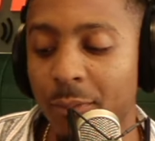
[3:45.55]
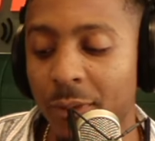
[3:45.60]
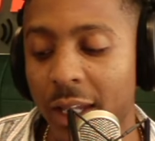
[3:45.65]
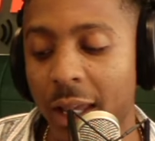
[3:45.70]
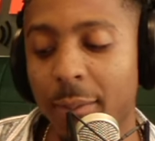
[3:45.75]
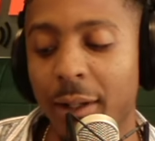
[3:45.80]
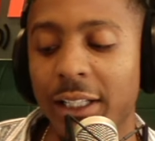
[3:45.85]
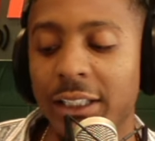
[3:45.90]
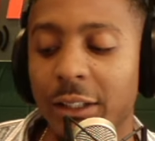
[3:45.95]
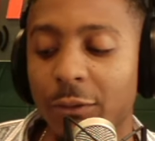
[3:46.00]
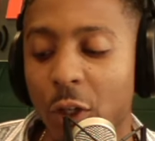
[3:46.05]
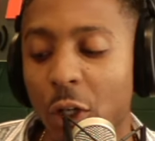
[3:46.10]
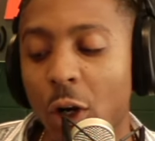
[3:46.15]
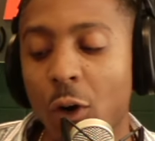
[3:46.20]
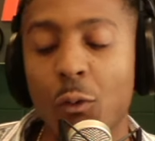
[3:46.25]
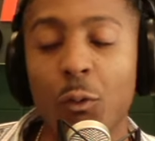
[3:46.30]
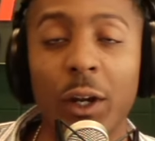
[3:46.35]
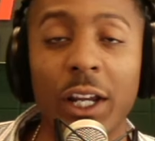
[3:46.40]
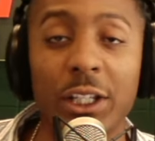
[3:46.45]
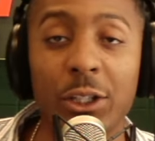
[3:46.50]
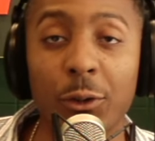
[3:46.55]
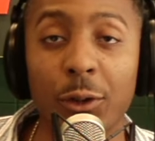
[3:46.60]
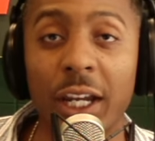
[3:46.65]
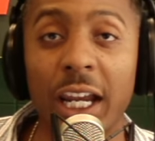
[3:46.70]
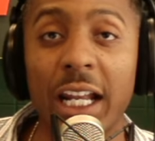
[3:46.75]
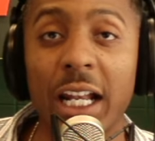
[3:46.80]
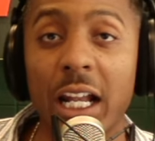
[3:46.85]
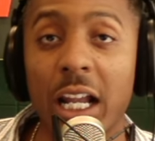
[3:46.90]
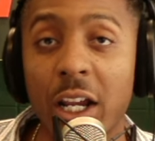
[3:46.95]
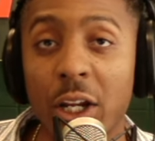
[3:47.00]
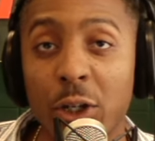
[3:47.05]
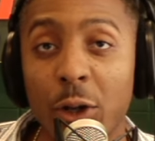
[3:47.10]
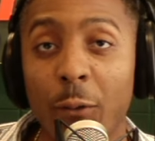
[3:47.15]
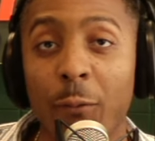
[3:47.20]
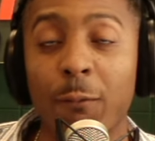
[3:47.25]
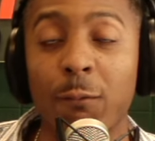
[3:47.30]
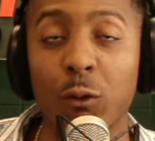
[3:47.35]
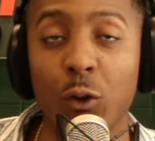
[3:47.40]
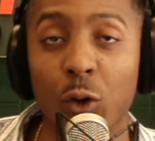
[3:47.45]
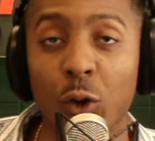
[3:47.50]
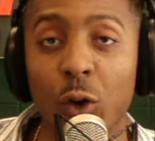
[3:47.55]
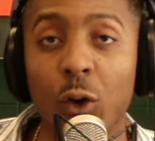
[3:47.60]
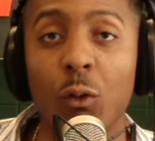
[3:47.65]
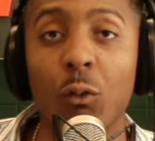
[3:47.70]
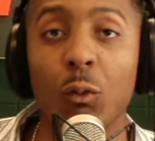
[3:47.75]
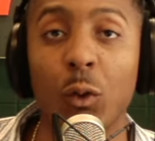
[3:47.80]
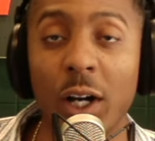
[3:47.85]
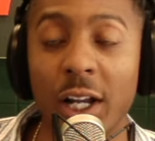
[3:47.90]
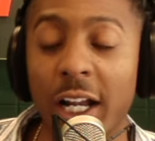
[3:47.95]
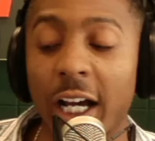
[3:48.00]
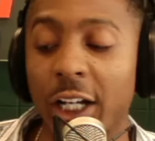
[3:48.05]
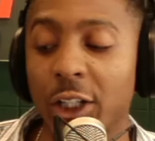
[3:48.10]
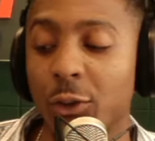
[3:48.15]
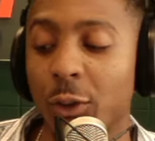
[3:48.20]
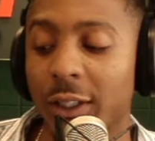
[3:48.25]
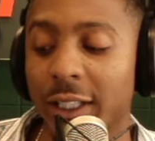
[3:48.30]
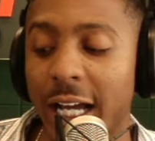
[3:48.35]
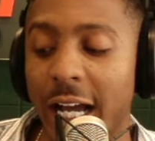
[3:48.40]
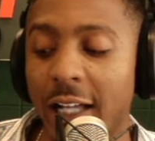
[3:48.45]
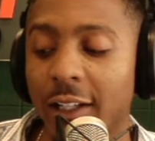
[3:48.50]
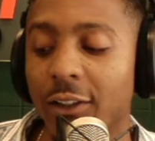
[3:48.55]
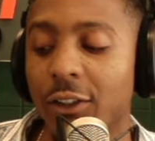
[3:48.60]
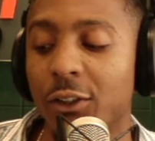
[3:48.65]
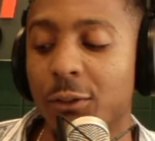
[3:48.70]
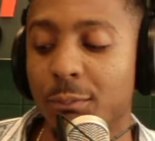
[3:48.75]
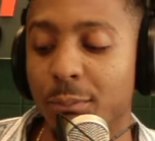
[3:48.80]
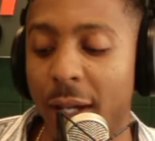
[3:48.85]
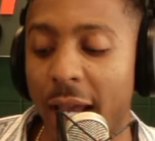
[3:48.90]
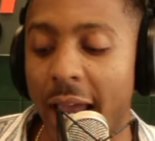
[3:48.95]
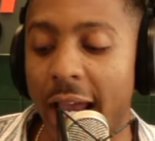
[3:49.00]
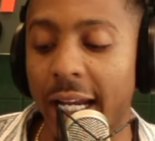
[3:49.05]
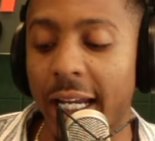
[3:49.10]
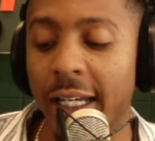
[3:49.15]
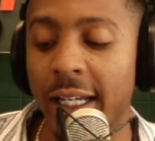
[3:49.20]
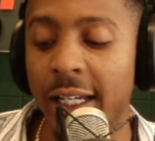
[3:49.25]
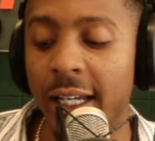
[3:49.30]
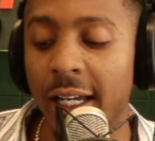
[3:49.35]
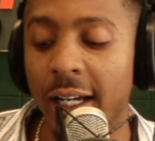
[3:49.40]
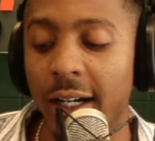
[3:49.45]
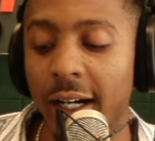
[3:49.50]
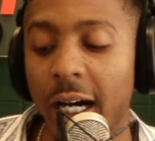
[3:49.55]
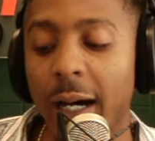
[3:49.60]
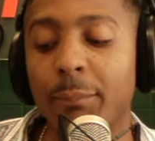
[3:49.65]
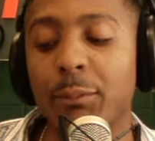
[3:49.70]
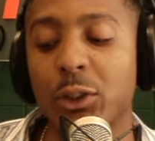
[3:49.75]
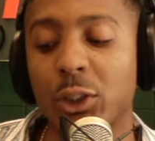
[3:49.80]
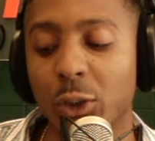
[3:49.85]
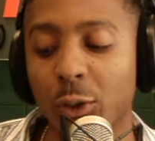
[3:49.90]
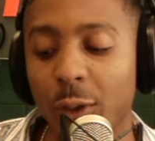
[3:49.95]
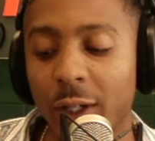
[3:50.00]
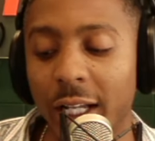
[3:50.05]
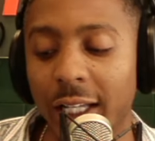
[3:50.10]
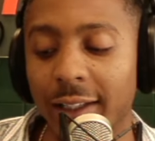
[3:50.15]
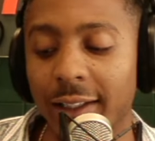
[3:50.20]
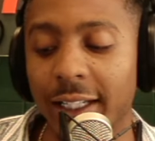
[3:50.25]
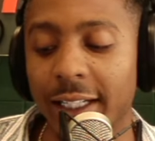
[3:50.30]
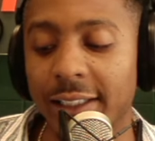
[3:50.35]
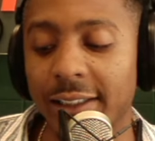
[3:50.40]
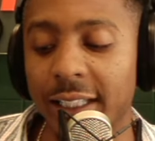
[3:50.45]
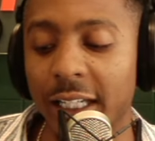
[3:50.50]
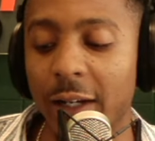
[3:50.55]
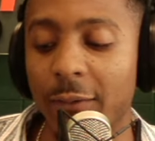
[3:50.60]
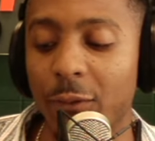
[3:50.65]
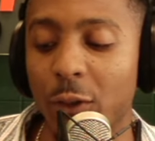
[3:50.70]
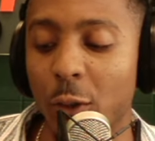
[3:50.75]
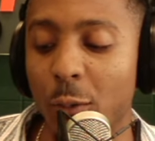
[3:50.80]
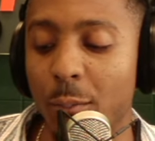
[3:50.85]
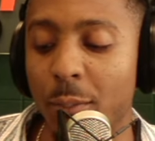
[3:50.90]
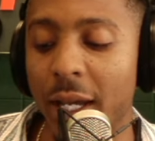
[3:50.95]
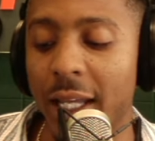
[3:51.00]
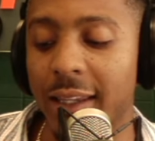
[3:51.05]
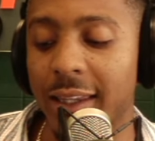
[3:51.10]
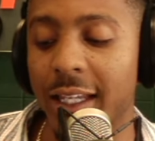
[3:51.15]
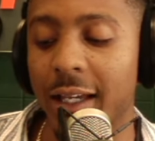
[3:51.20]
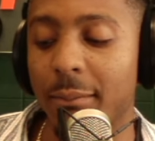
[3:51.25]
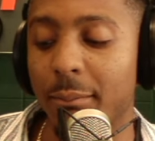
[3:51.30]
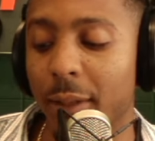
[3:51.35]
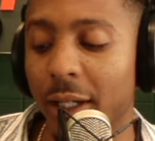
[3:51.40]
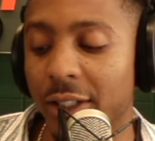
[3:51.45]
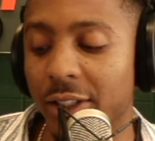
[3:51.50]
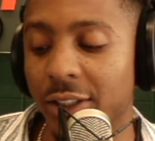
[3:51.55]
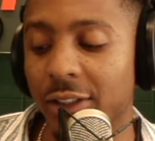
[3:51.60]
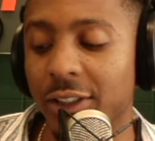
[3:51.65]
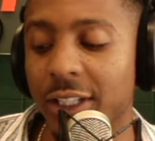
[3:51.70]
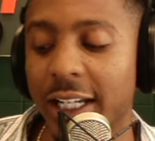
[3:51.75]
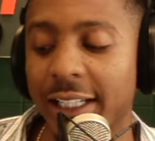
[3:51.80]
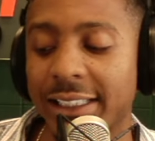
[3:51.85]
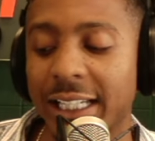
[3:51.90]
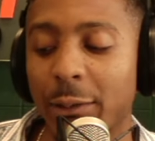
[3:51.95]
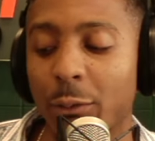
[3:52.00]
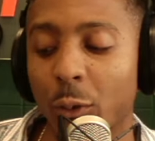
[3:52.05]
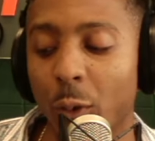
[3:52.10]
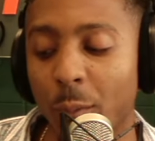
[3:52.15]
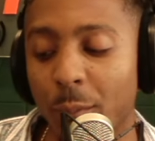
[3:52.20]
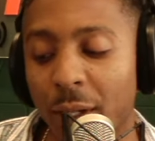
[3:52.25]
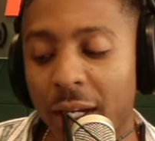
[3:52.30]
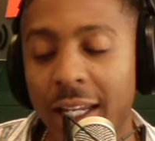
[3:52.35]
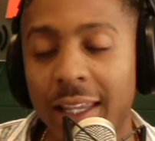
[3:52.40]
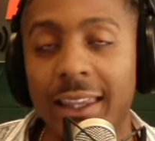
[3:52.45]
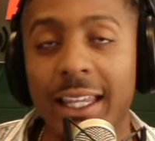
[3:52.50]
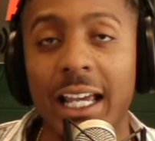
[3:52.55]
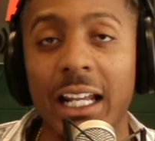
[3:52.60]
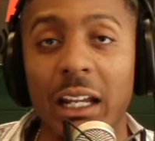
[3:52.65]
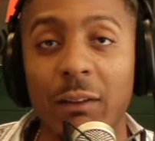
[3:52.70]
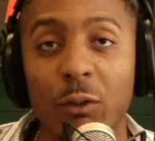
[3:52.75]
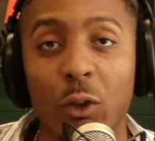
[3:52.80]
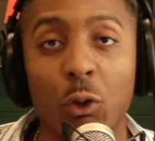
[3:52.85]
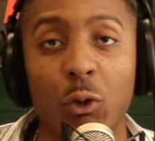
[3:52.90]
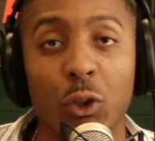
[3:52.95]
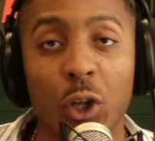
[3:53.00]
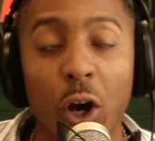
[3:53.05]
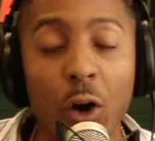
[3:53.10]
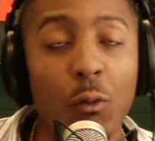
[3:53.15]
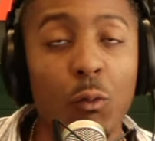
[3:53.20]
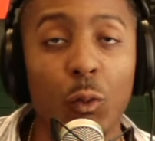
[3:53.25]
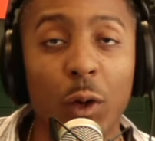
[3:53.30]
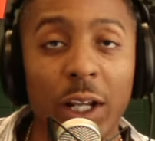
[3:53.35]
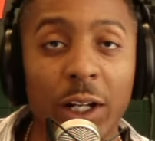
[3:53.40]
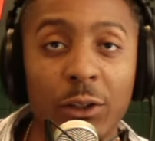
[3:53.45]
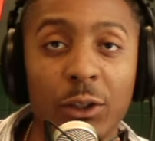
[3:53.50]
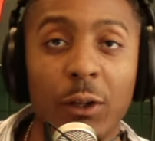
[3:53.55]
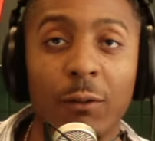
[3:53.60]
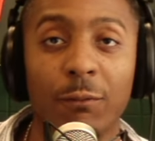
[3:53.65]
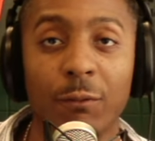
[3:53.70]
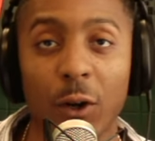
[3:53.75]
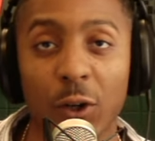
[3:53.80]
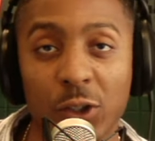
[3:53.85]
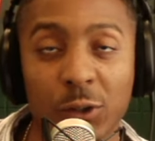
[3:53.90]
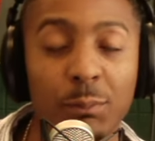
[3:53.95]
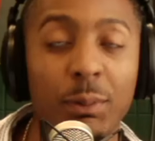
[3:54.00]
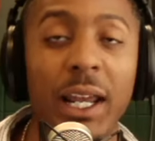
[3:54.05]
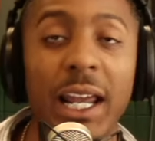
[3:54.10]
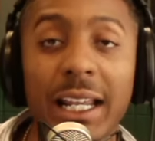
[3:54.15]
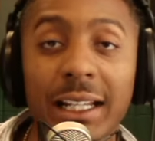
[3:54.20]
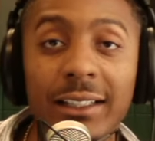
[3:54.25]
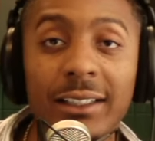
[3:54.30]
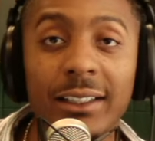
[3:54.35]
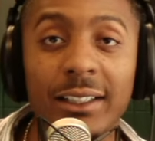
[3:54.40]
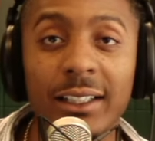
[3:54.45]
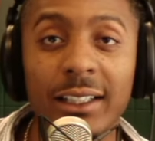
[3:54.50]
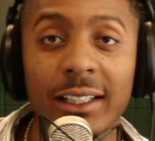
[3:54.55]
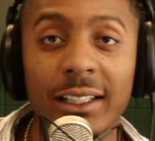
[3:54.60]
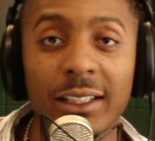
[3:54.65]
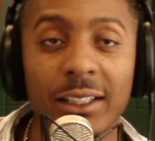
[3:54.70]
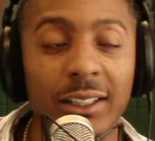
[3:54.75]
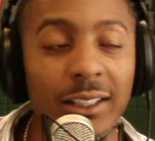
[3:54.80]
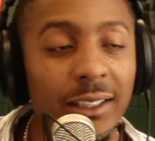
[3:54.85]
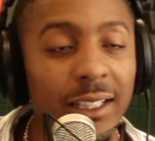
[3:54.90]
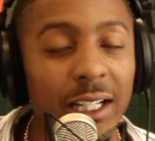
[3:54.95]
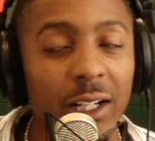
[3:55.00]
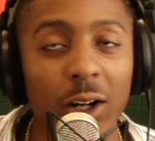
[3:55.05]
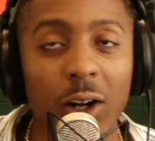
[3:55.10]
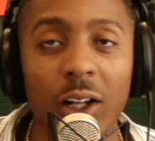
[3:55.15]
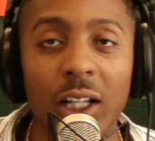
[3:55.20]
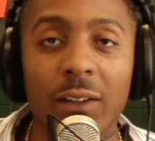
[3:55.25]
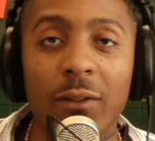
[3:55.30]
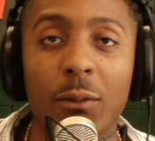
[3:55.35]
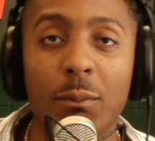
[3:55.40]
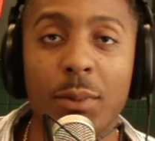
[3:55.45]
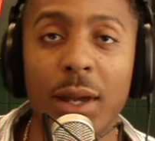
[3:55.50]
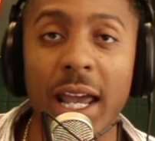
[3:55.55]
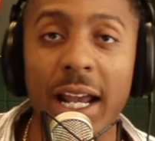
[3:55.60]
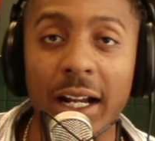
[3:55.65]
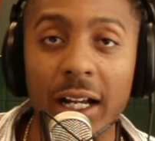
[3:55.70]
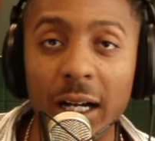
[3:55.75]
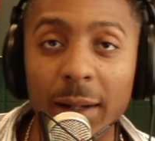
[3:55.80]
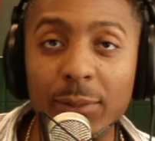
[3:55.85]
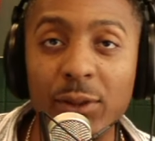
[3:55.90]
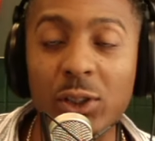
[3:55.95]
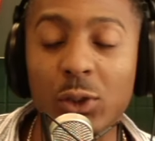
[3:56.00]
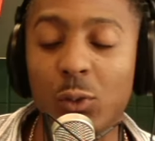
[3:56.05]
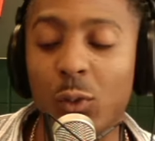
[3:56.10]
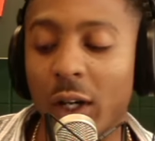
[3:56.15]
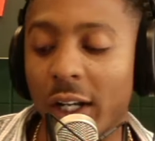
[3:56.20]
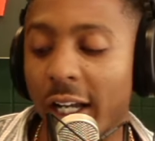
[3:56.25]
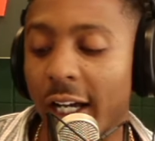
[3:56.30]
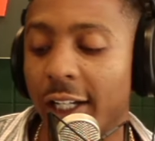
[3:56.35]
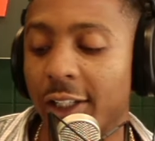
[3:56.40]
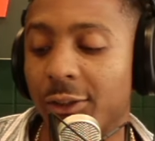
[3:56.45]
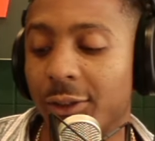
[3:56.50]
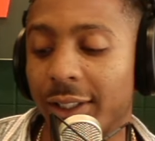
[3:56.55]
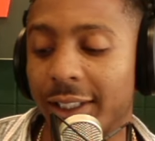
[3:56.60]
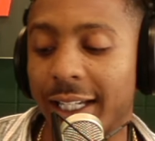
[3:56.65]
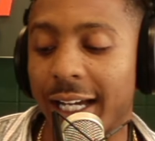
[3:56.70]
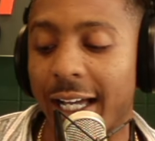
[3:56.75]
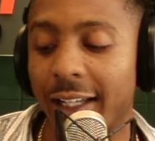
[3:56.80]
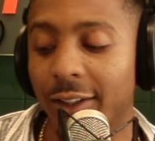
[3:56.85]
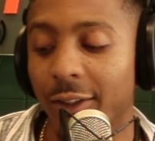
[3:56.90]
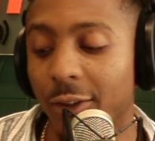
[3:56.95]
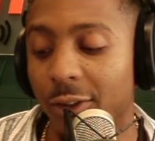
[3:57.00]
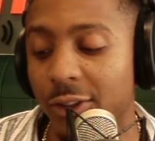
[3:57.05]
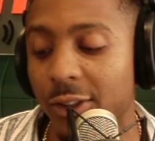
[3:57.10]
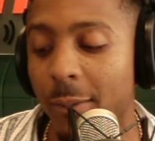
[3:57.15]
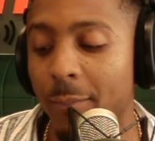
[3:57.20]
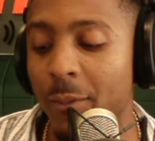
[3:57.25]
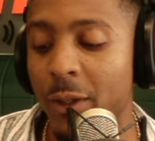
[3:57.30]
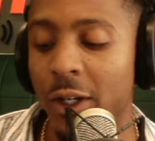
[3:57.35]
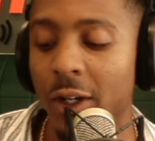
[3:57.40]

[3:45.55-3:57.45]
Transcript: That means if you don't win, you get your full $100 back, up to it at least, if you bet that much. And yes, I will repeat that. If you don't win on your first bet, you can get all of it back, up to $100.